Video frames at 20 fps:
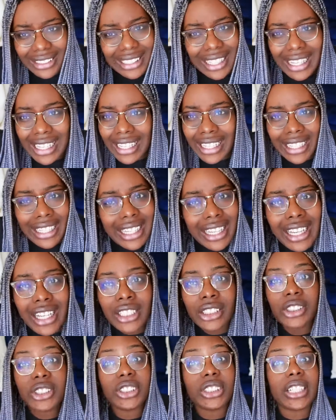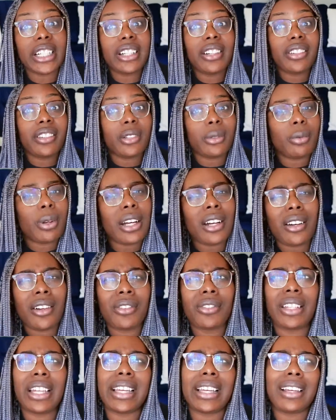Like, share the
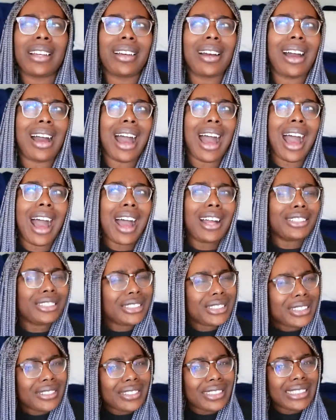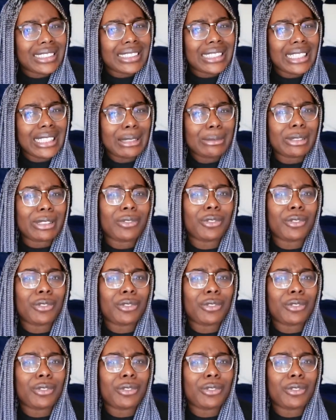wealth. Like, share the tips.